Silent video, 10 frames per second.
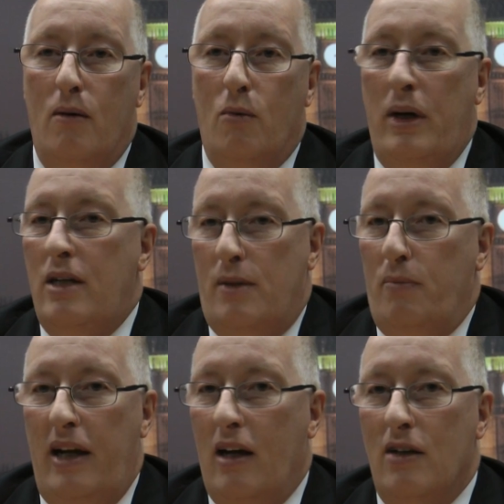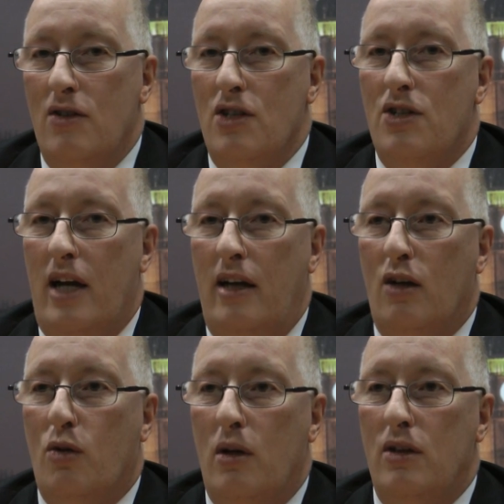We simply can't sustain a
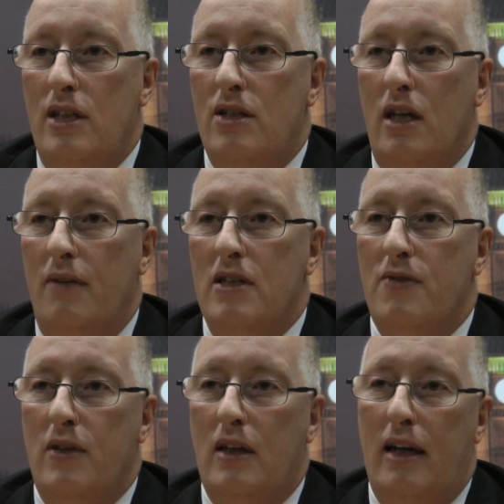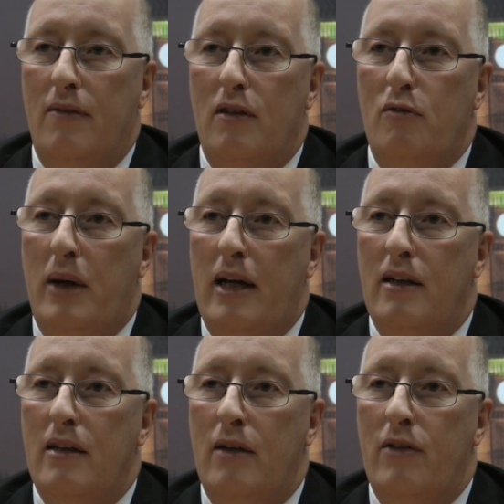quality service for the level of pay
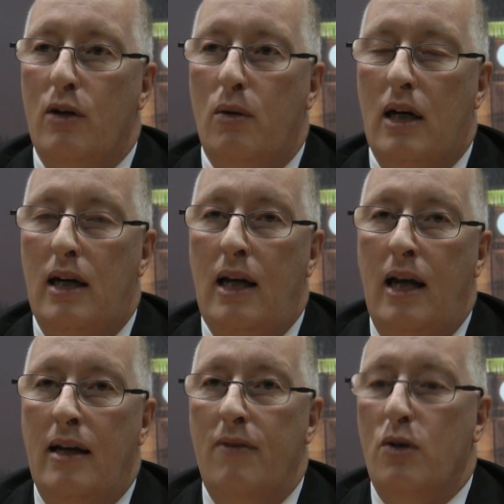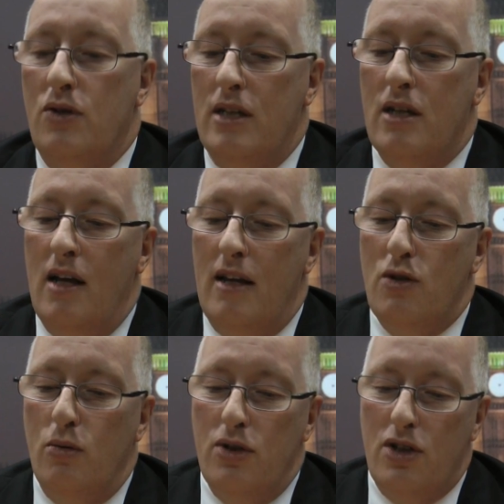that they require. Now, of course, there's
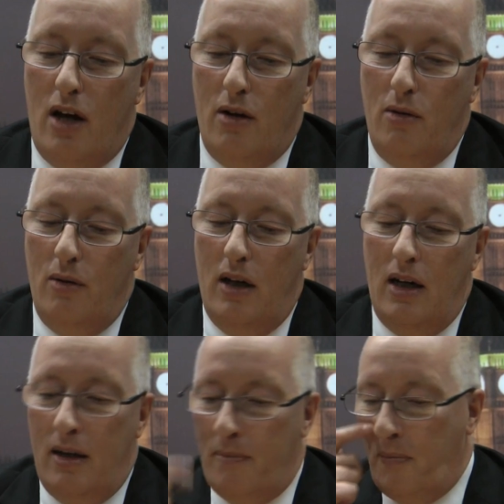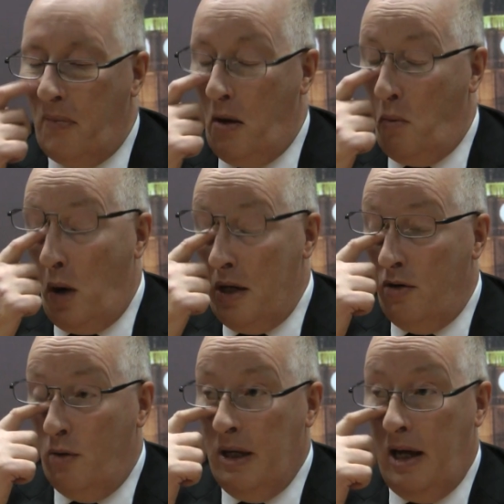also
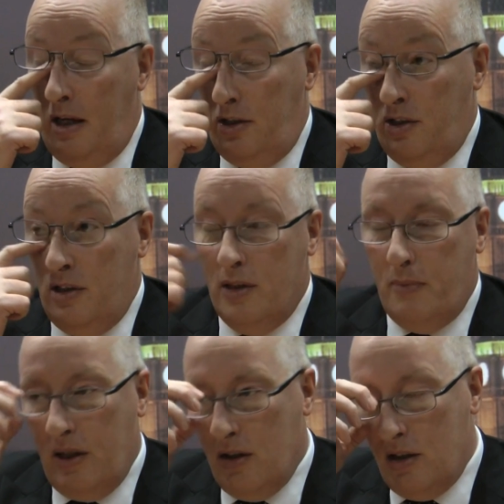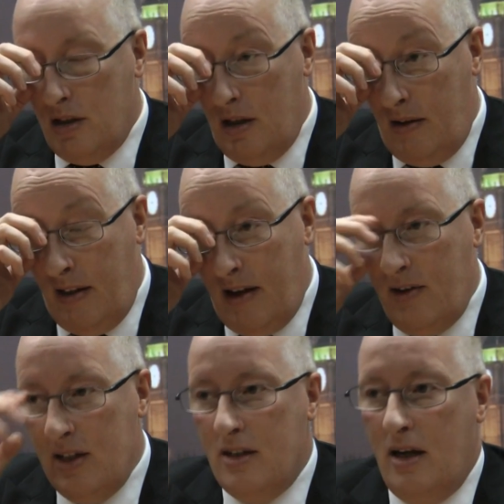wider obligations, because there
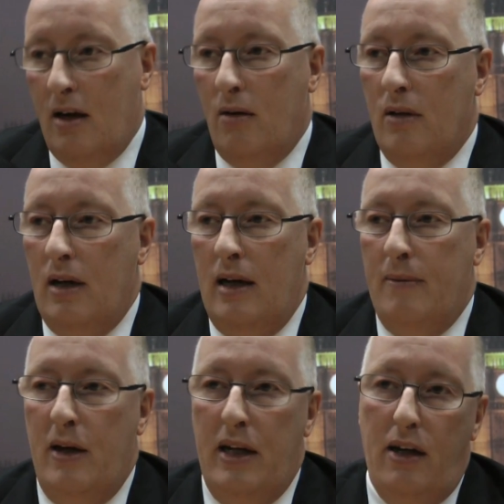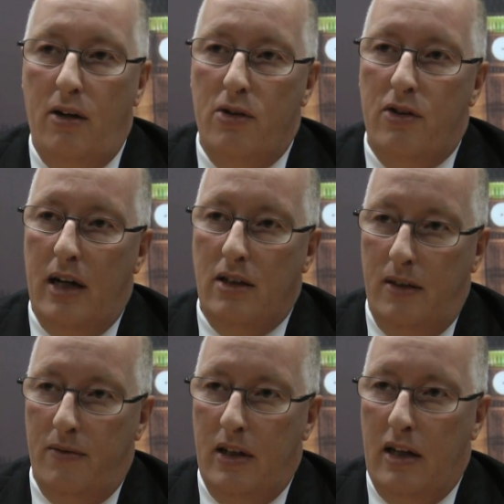is now an EU
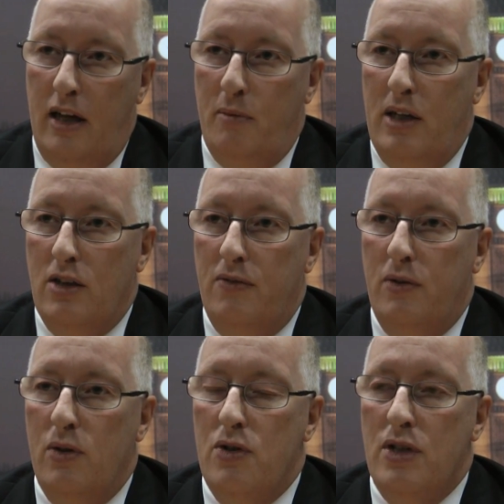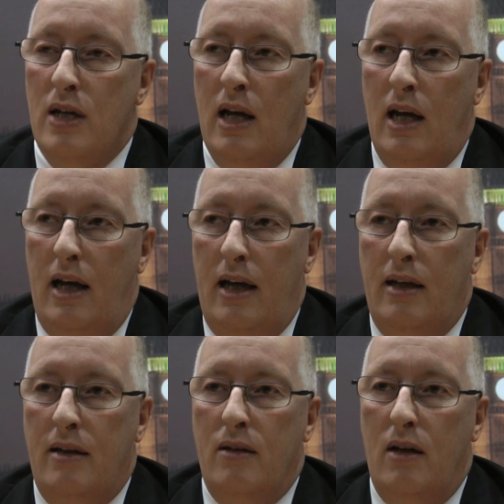directive that came into force
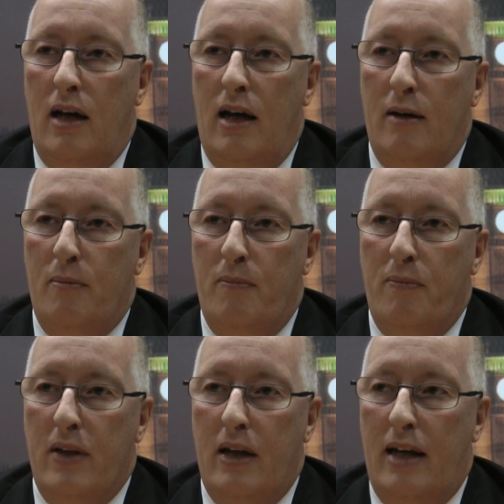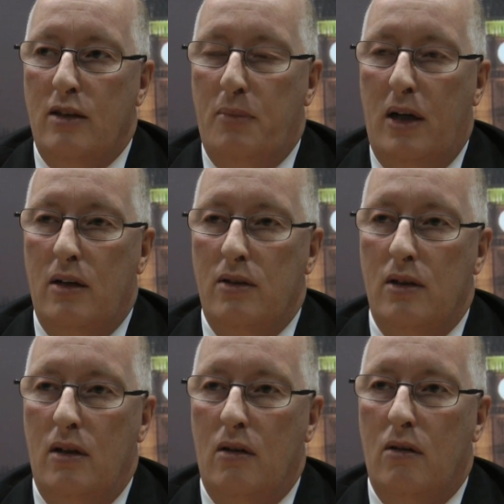in the latter part
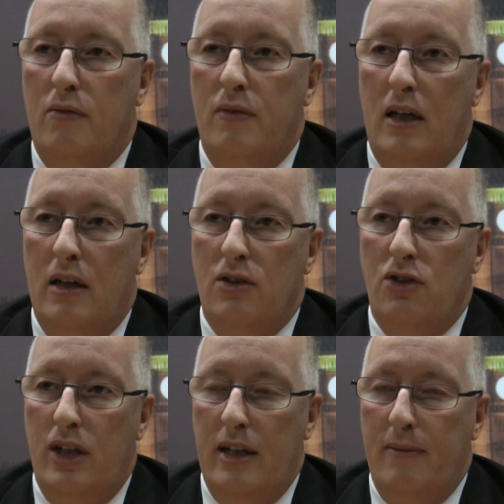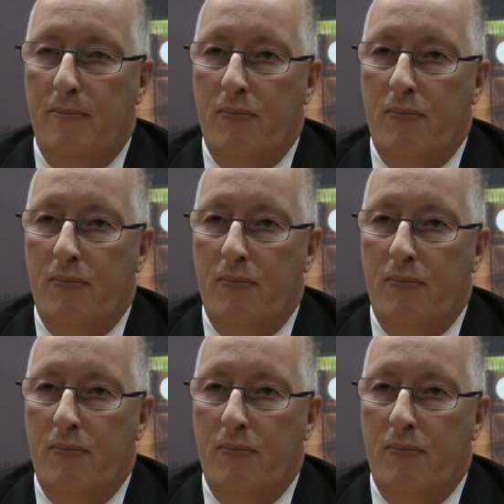of last year,